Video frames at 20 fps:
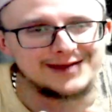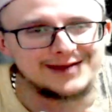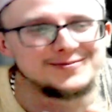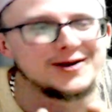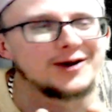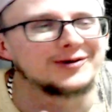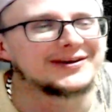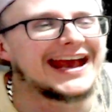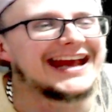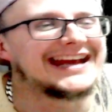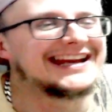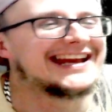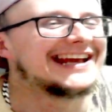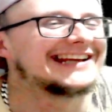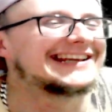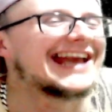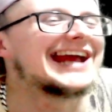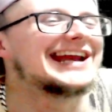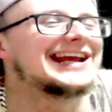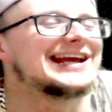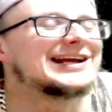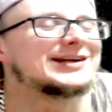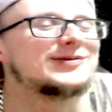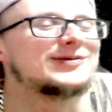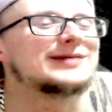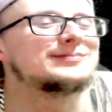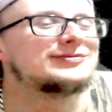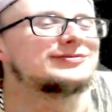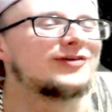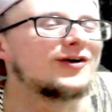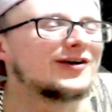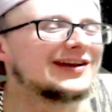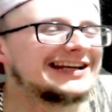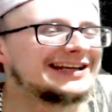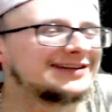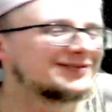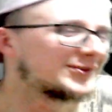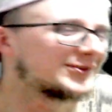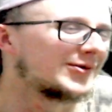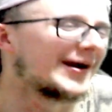Yo, get in here, quick before he
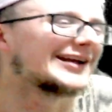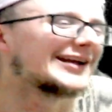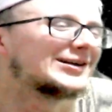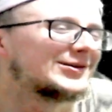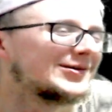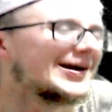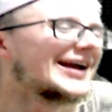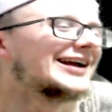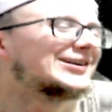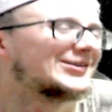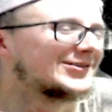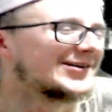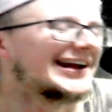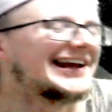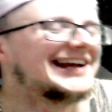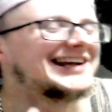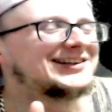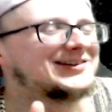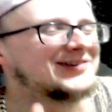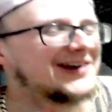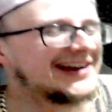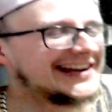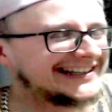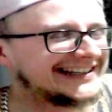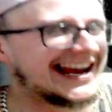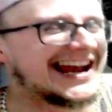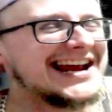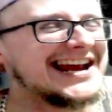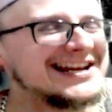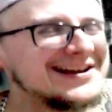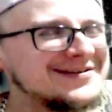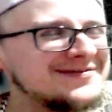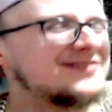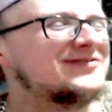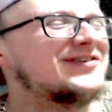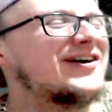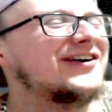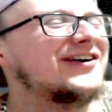leaves, quick, get in here before